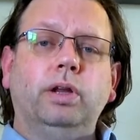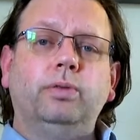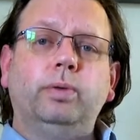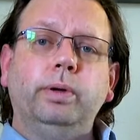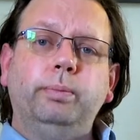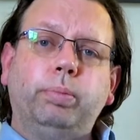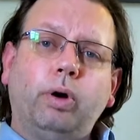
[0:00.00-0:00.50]
if
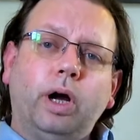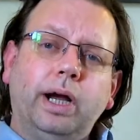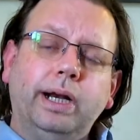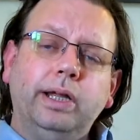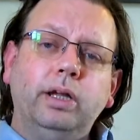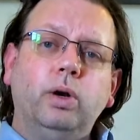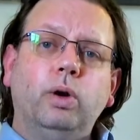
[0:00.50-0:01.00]
we brought
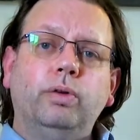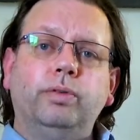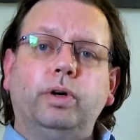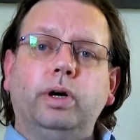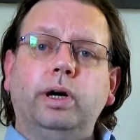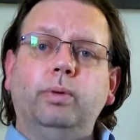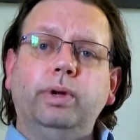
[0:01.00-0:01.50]
it
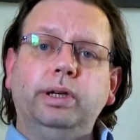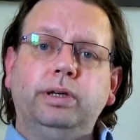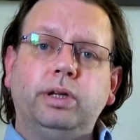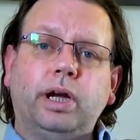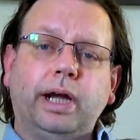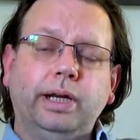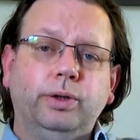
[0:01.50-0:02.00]
over and we
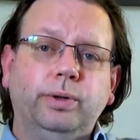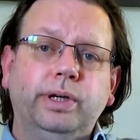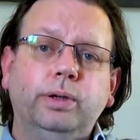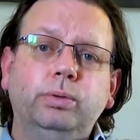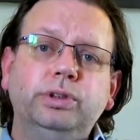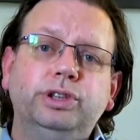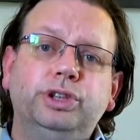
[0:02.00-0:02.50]
tied to it,
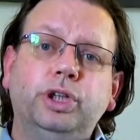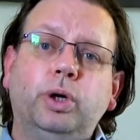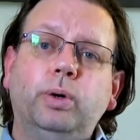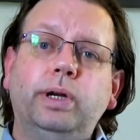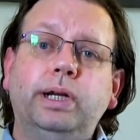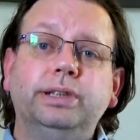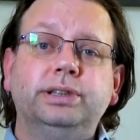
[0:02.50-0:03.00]
it would
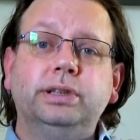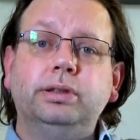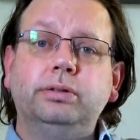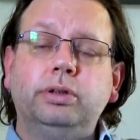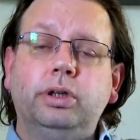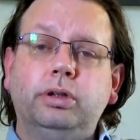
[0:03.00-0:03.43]
show it as a